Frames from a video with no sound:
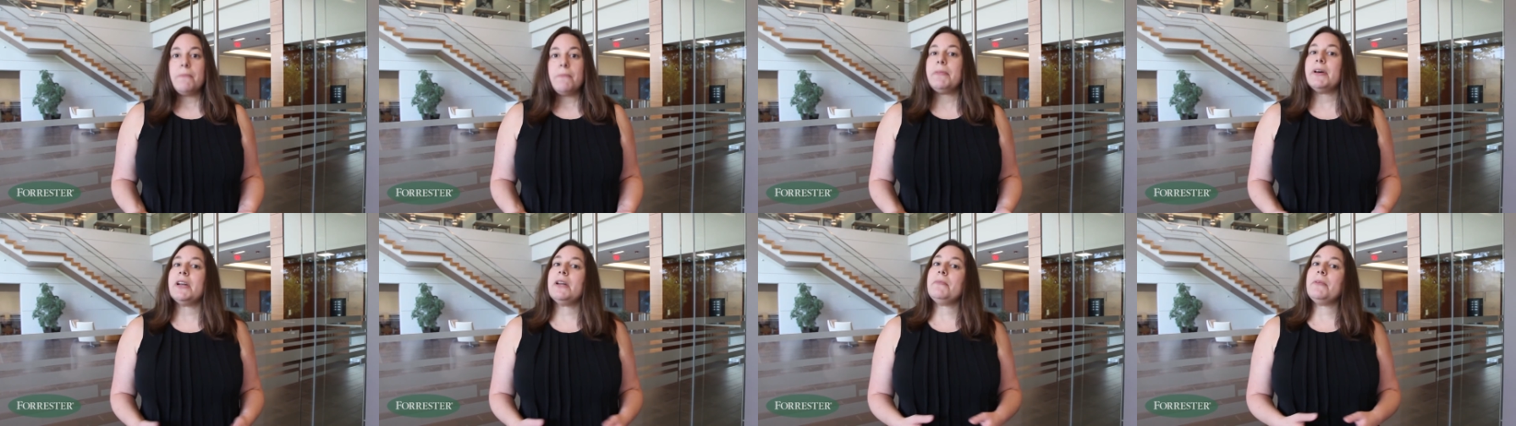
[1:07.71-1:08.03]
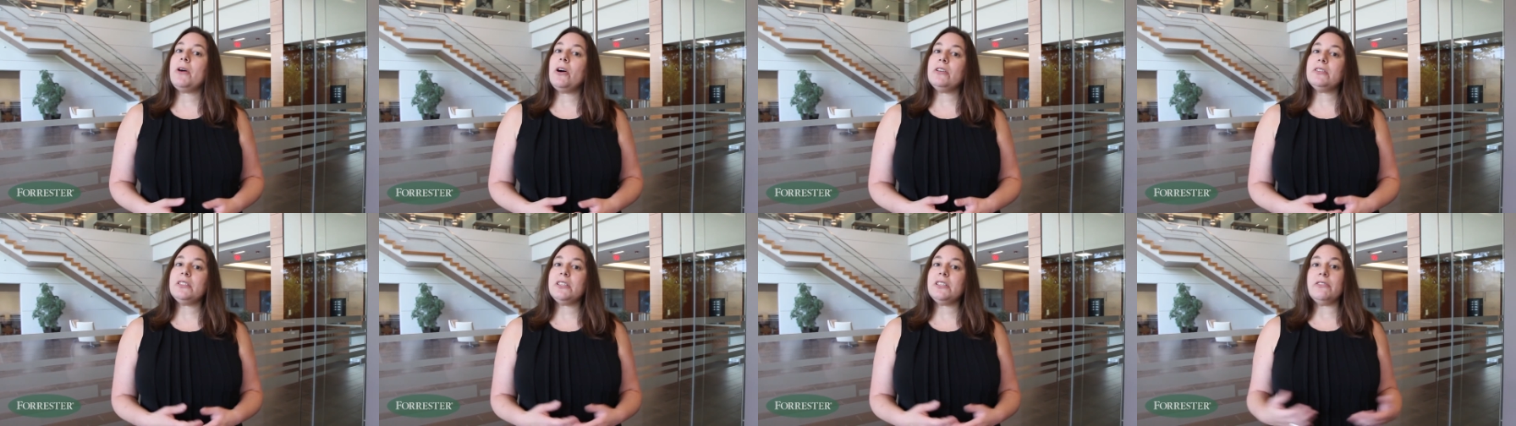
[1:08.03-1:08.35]
but I'm
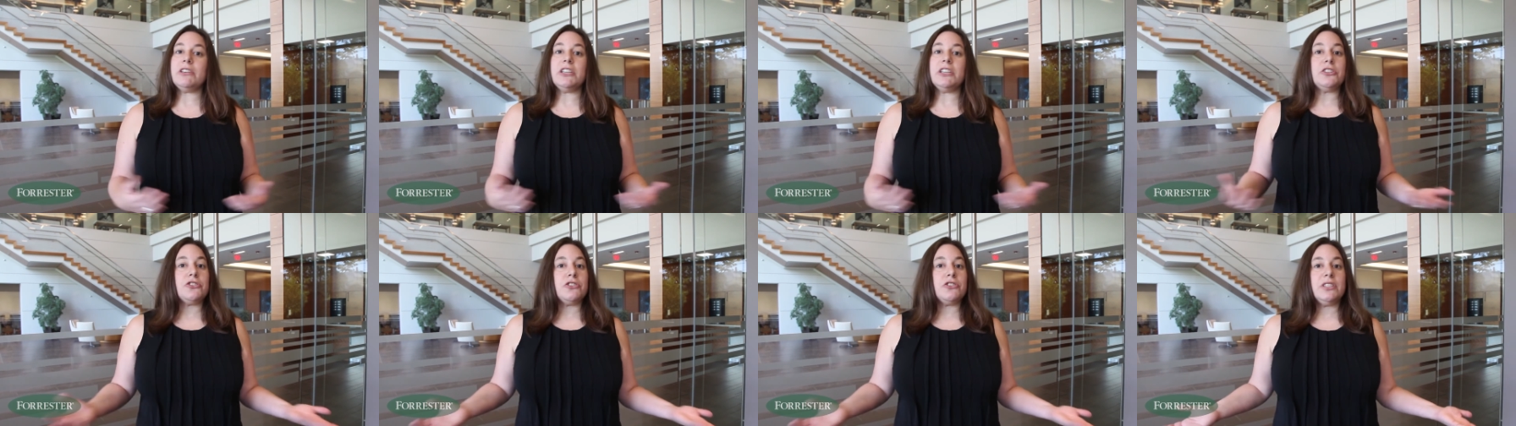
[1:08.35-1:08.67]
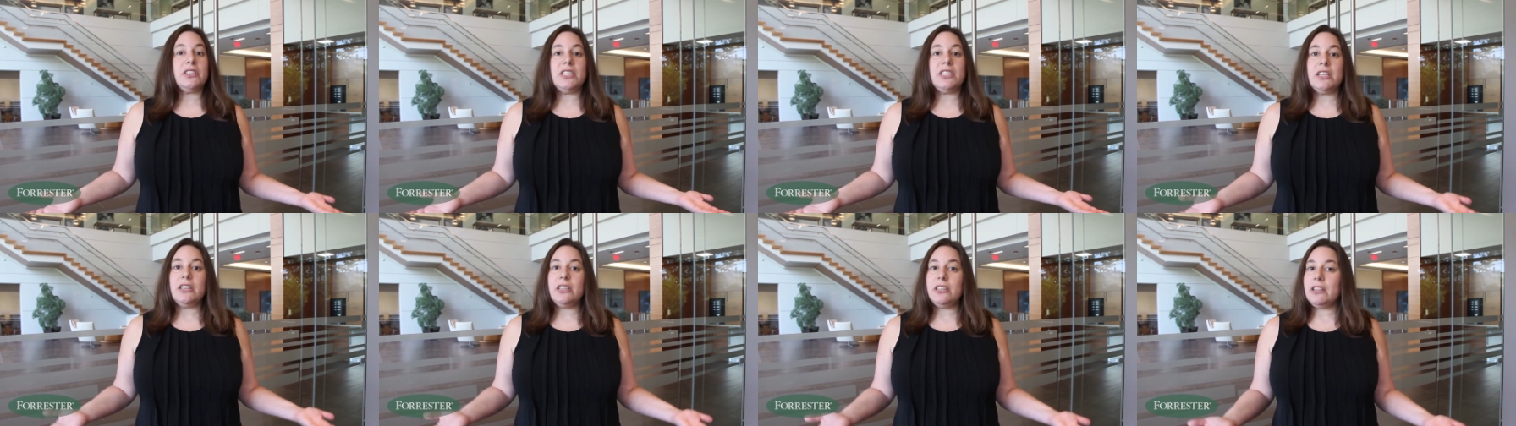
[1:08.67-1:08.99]
also
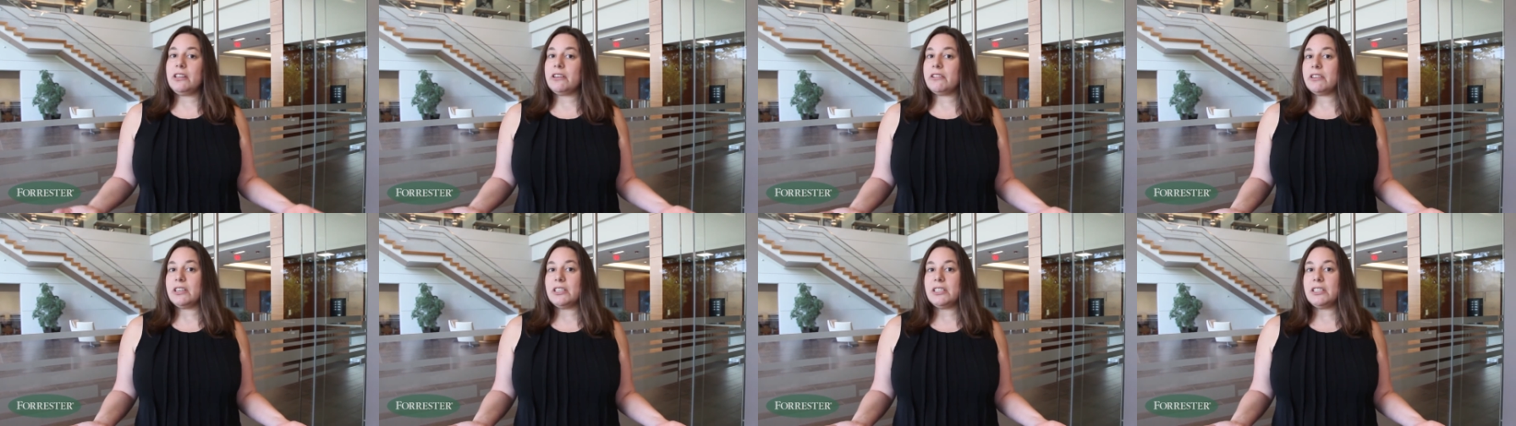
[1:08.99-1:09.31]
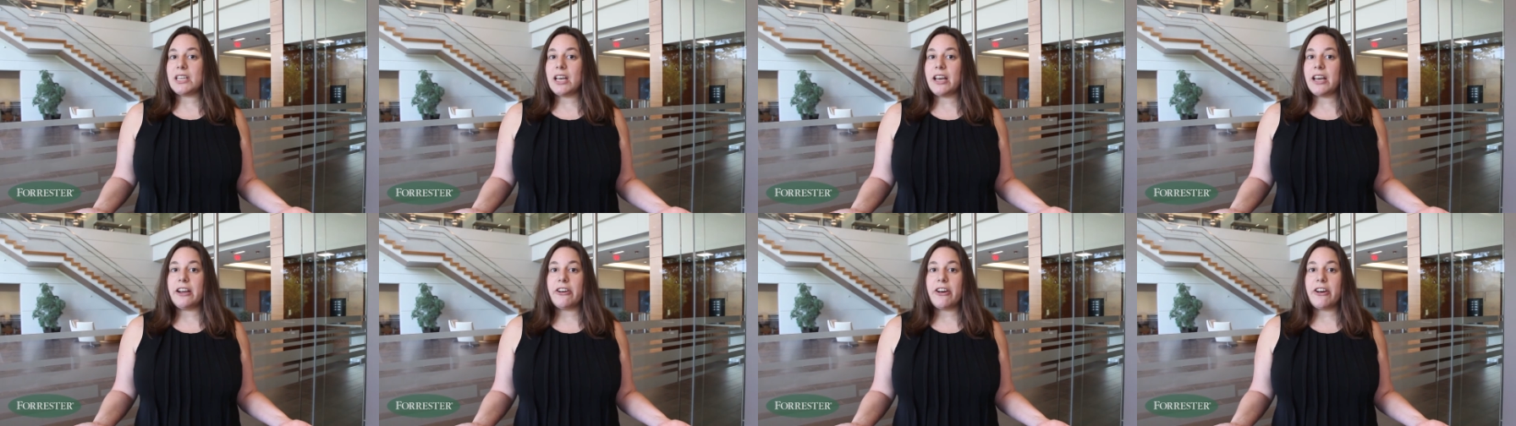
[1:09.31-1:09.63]
interested in their
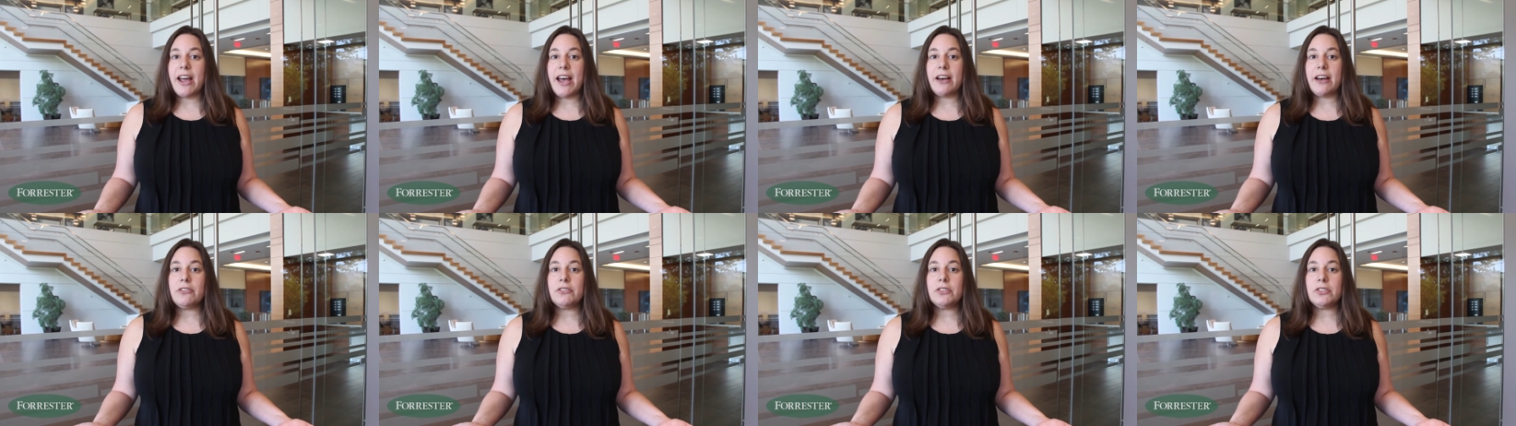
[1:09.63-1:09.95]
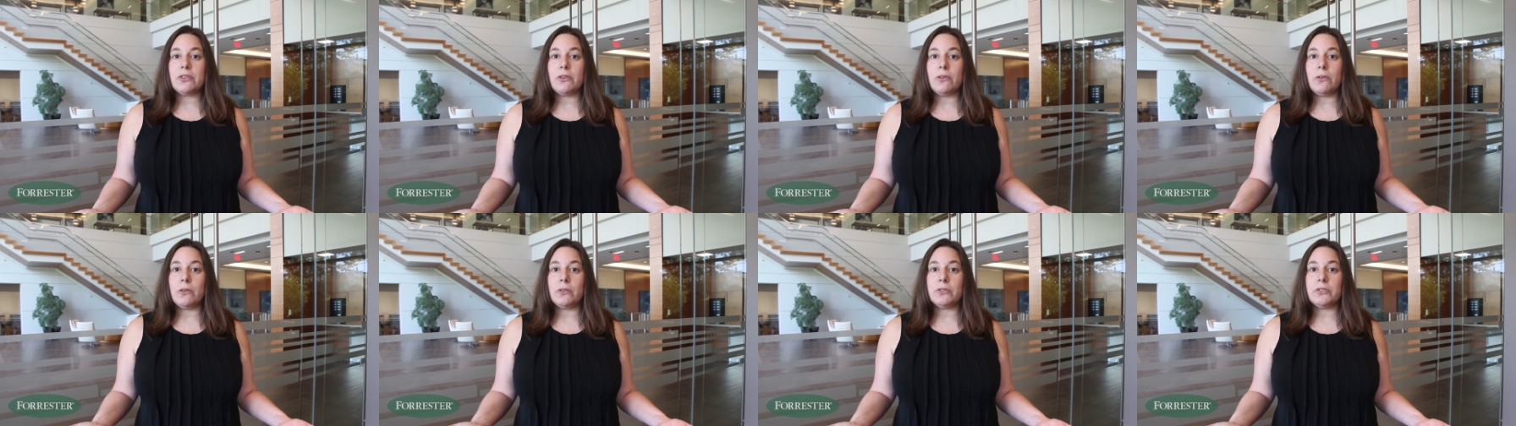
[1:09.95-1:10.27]
entire
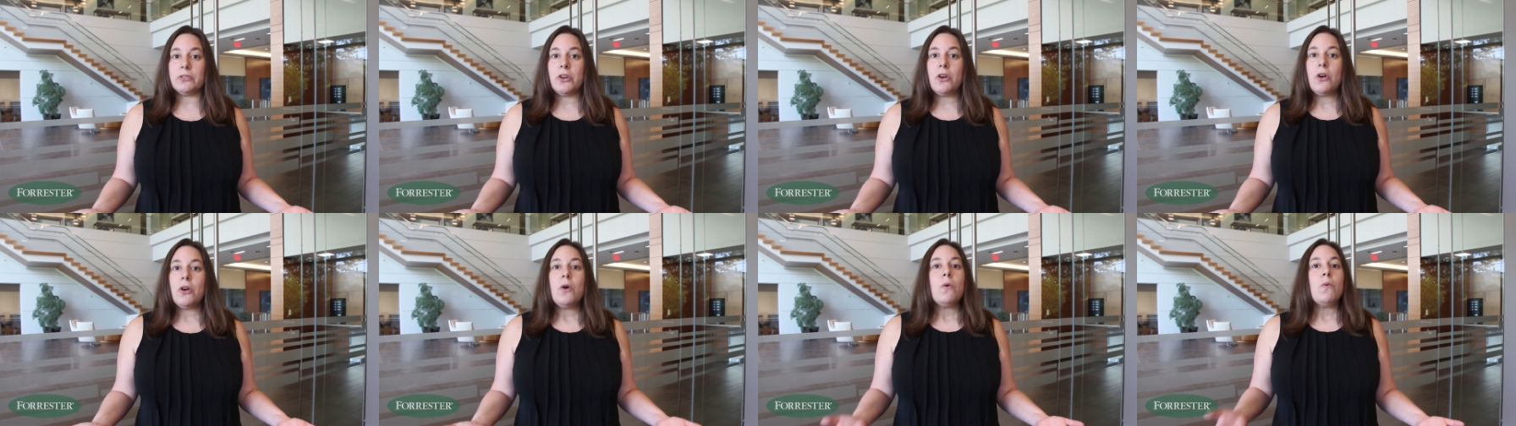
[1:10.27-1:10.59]
household.